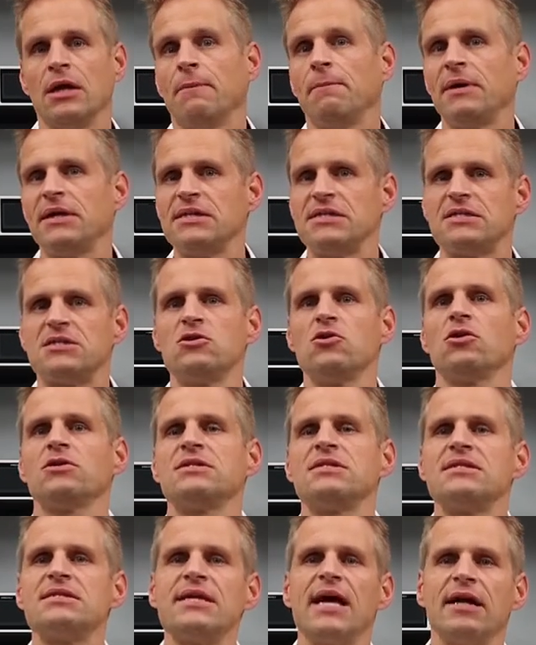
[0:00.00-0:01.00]
but it's not
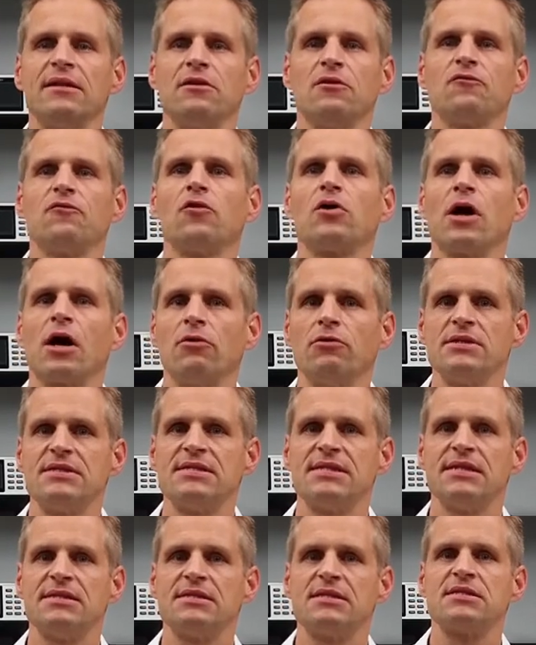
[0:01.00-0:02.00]
standard for current
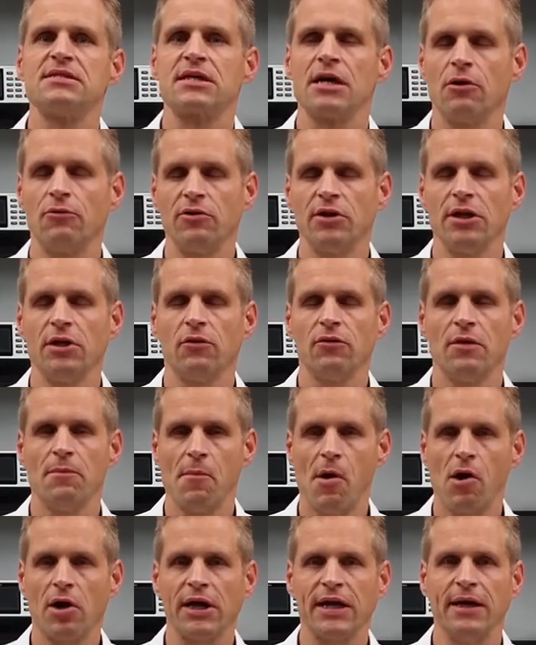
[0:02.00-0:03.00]
sensors currently on the
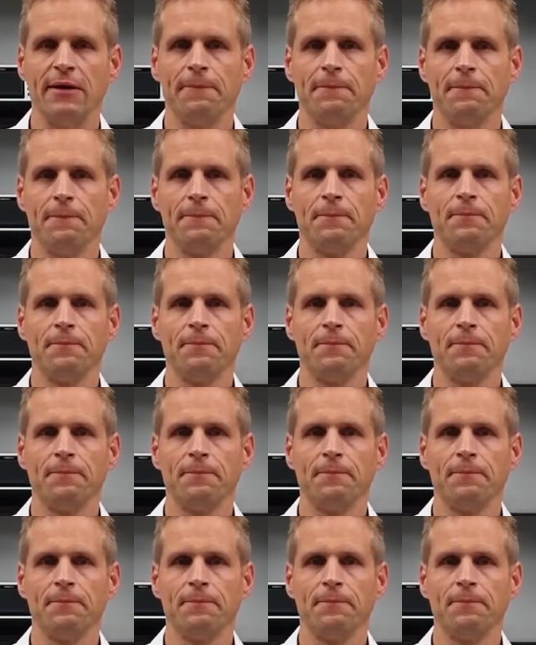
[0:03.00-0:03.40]
market.